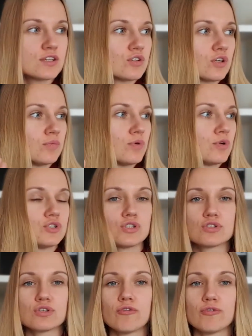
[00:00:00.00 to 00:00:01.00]
you can purchase
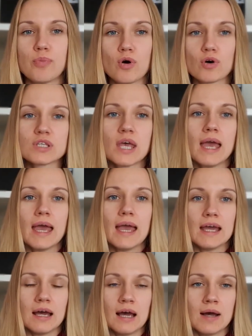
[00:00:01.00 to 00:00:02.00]
softbox
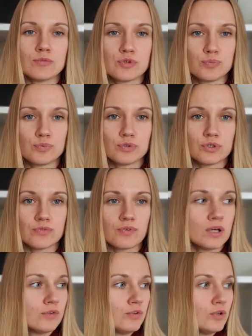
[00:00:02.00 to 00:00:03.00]
to put in
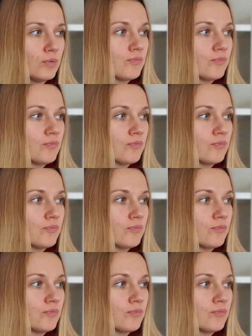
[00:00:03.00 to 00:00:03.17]
front of you.